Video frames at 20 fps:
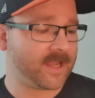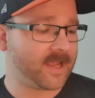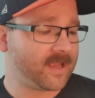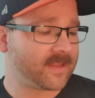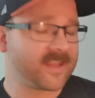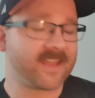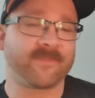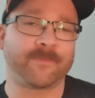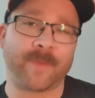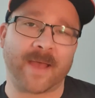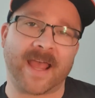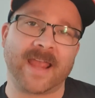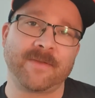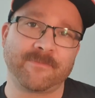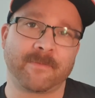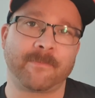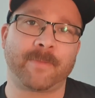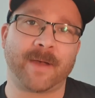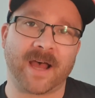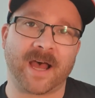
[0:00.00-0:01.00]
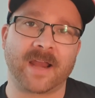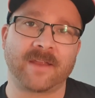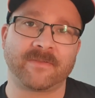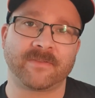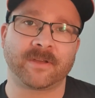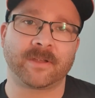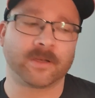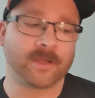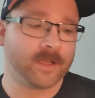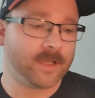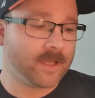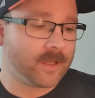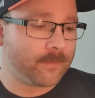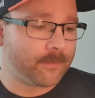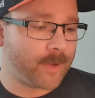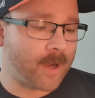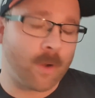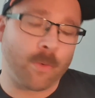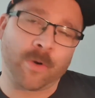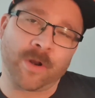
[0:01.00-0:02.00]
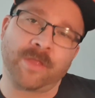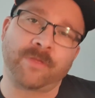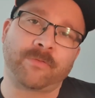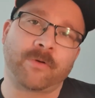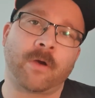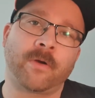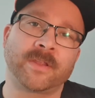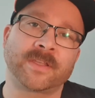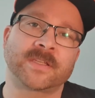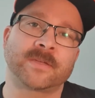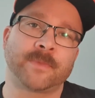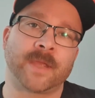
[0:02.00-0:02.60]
They've paid for part of it, but I want to throw in some